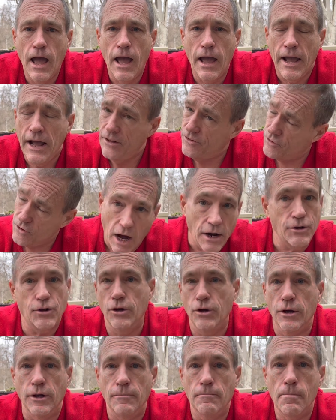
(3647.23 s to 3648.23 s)
It's not
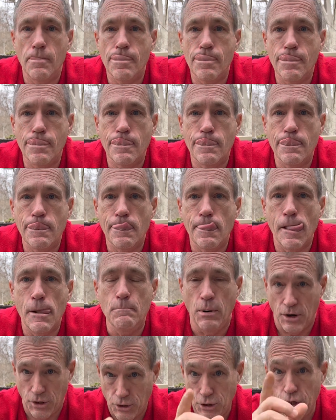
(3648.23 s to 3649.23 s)
good.
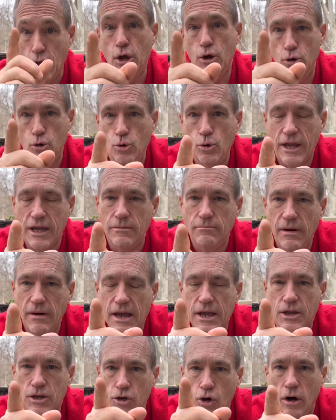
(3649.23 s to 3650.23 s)
But you can
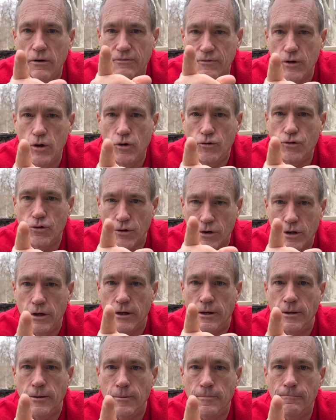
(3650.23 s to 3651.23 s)
make your future
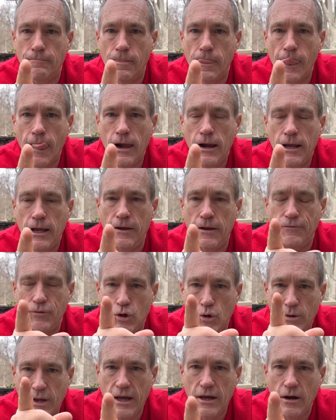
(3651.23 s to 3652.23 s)
good if
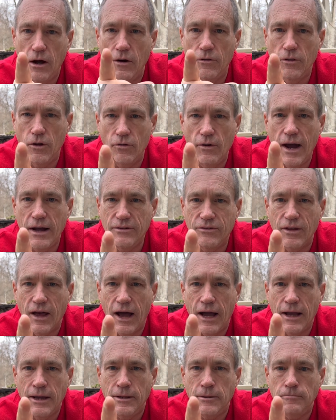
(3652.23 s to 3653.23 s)
you get on the right
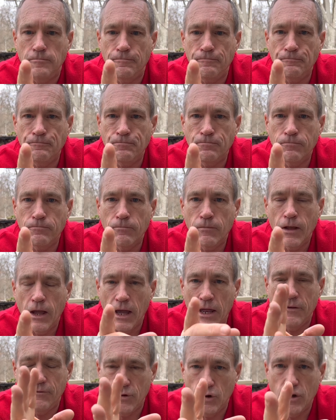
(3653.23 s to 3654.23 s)
side
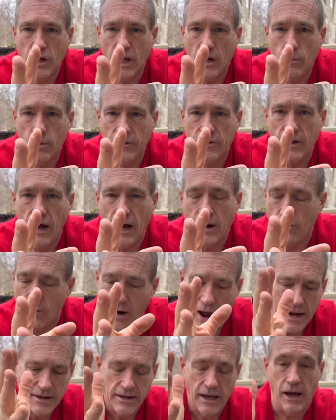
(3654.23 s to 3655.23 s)
and if you get with God
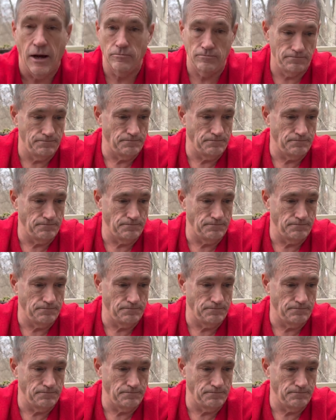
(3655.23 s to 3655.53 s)
right now